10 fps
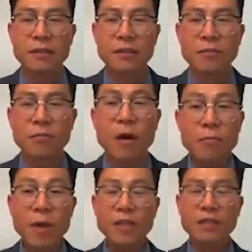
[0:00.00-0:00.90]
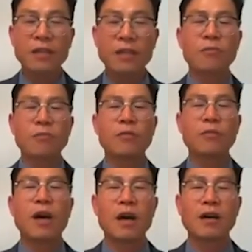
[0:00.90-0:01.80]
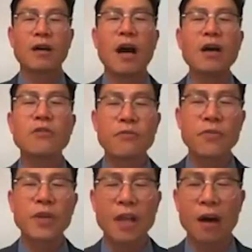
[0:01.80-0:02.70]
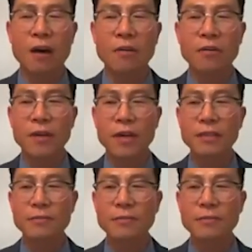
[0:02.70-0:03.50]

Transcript: What makes how, how do you feel now, right?